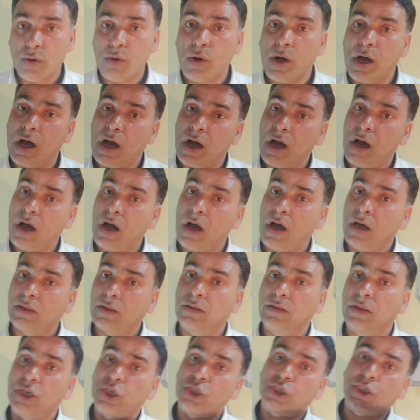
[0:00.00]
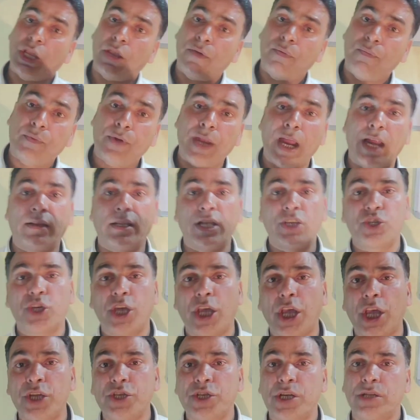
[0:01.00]
the shift
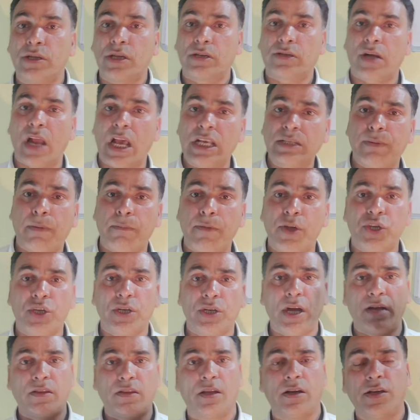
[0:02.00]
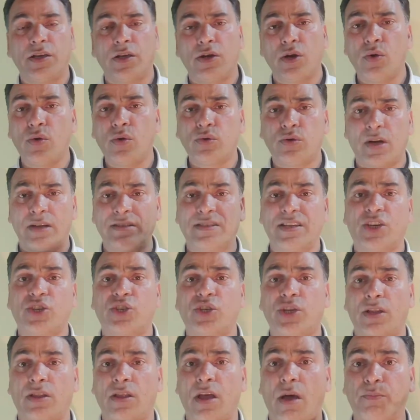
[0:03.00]
and the change and the transformation and the,
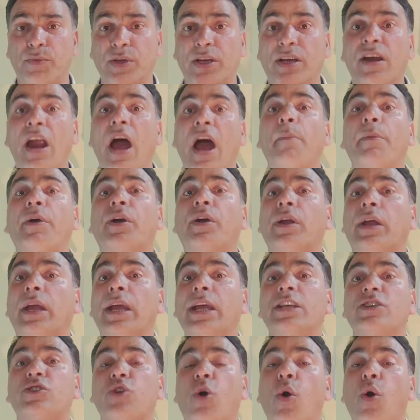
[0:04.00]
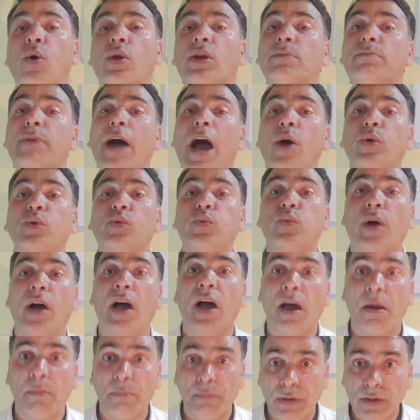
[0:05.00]
transaction of the grammar is all
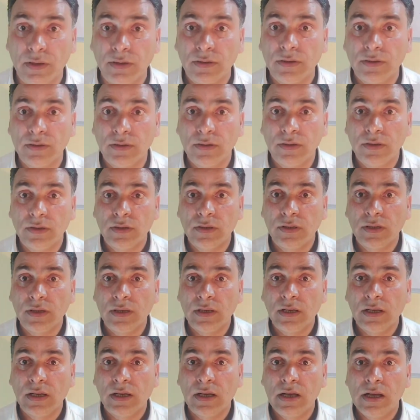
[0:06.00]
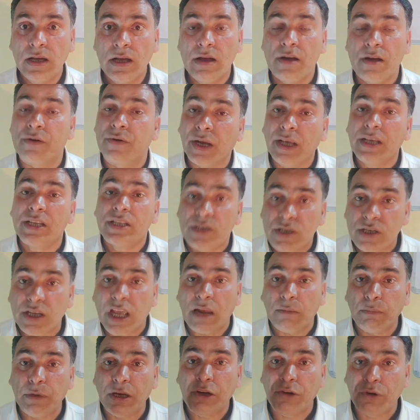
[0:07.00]
about verb.
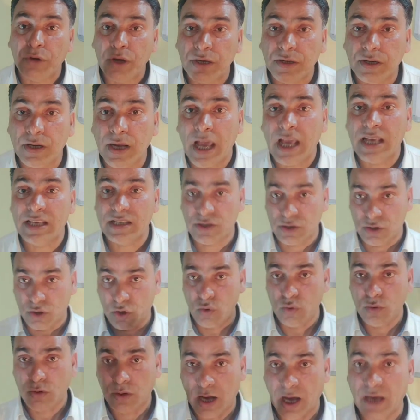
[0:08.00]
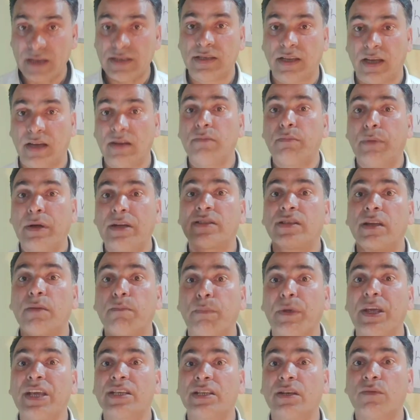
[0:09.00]
Rest can be treated as, I
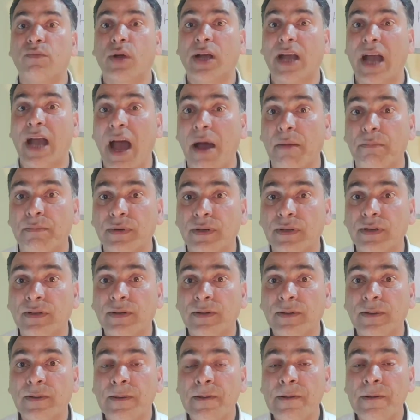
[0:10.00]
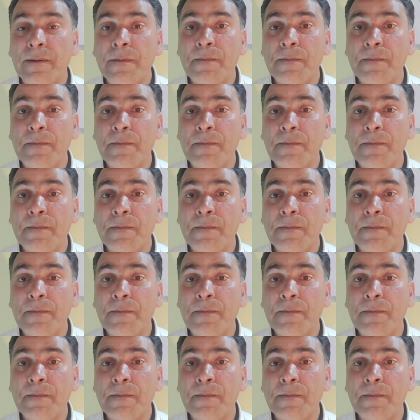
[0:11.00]
said, bits and pieces of vocab.